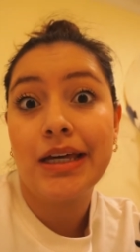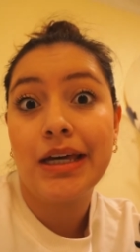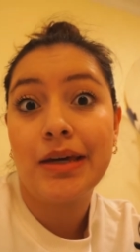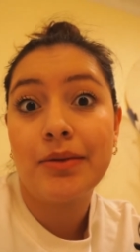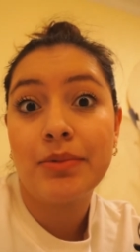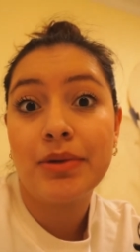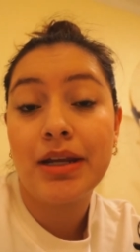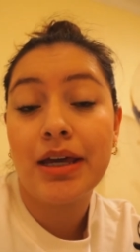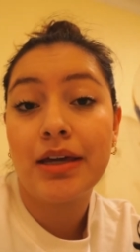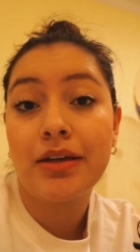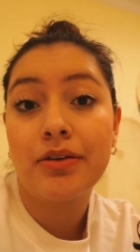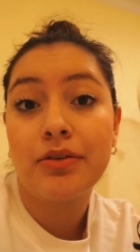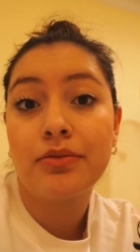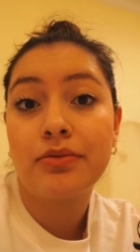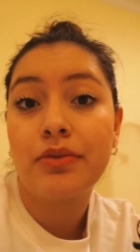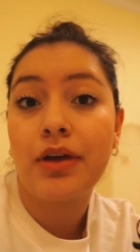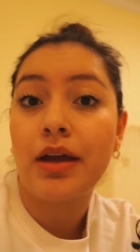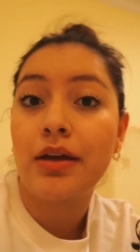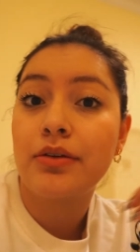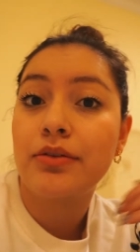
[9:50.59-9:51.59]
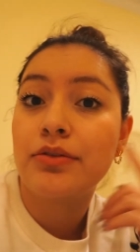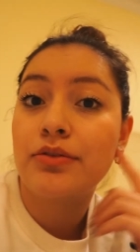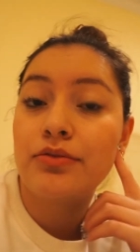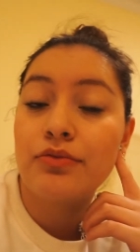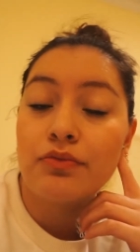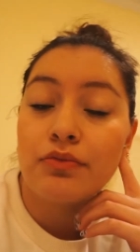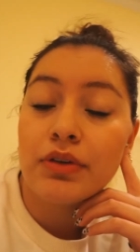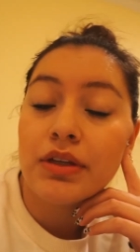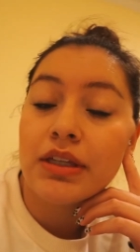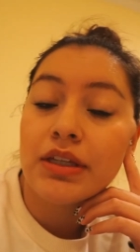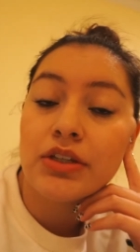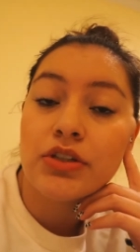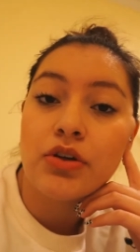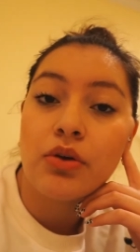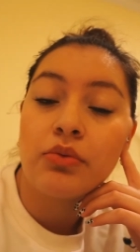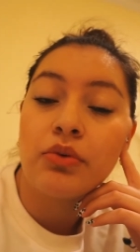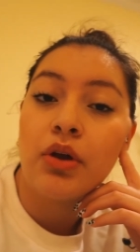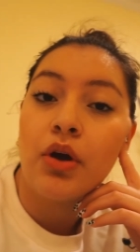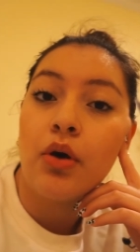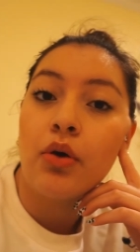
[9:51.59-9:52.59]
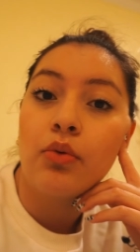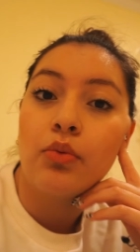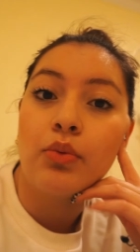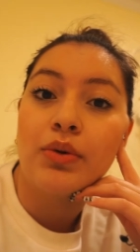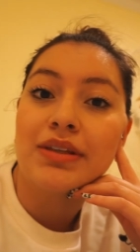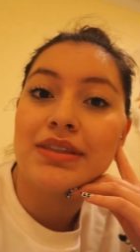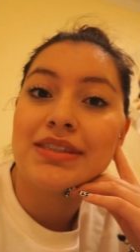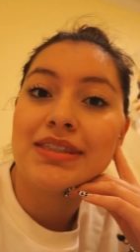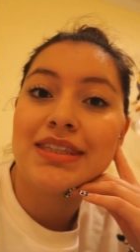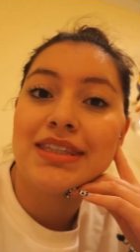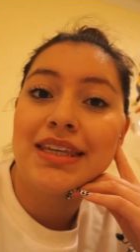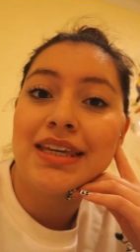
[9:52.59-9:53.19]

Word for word: I mean, I don't, I really don't know what's